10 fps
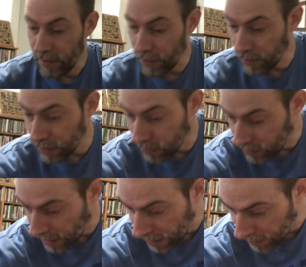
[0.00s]
Really
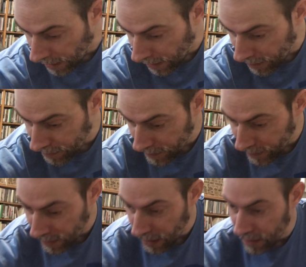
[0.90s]
cool to have that.
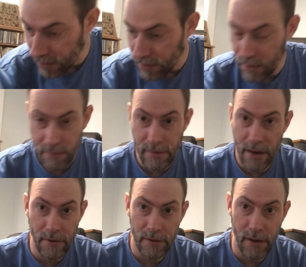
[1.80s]

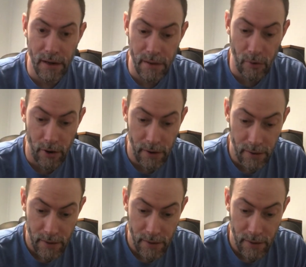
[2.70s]
Never see it anymore.